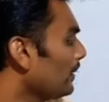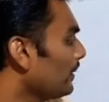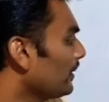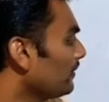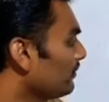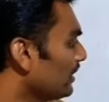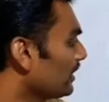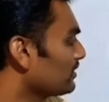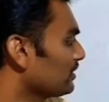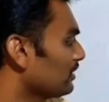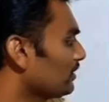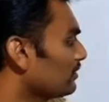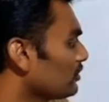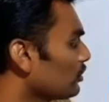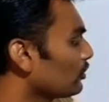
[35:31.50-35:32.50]

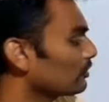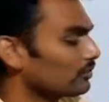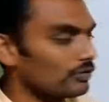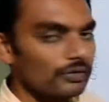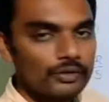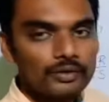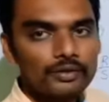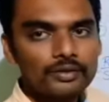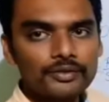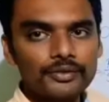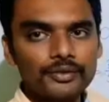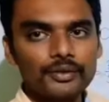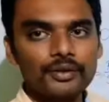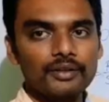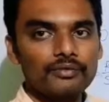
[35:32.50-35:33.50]
deflection, shows
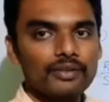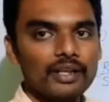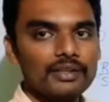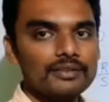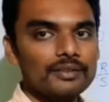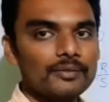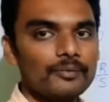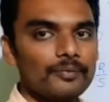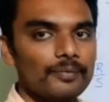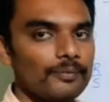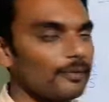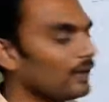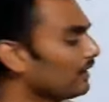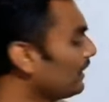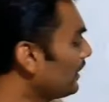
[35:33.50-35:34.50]
zero deflection.
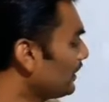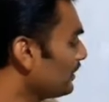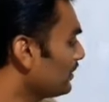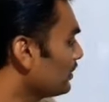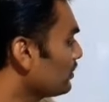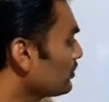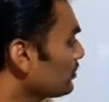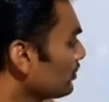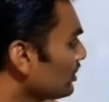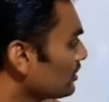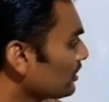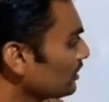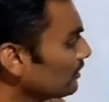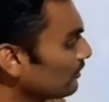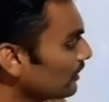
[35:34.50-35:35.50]
When that is the
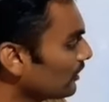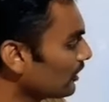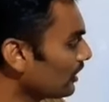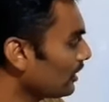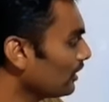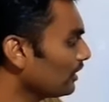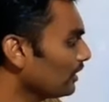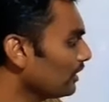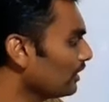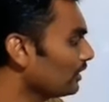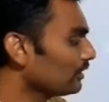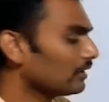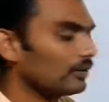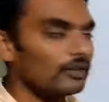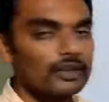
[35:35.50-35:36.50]
situation, we say
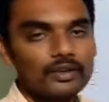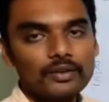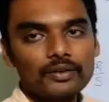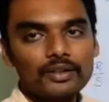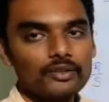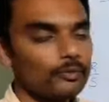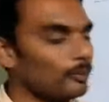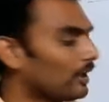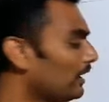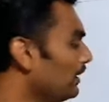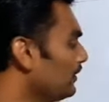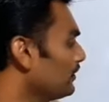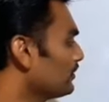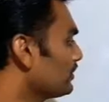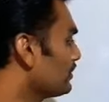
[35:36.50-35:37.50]
the circuit is
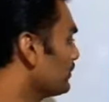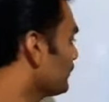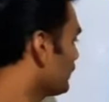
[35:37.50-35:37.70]
balanced.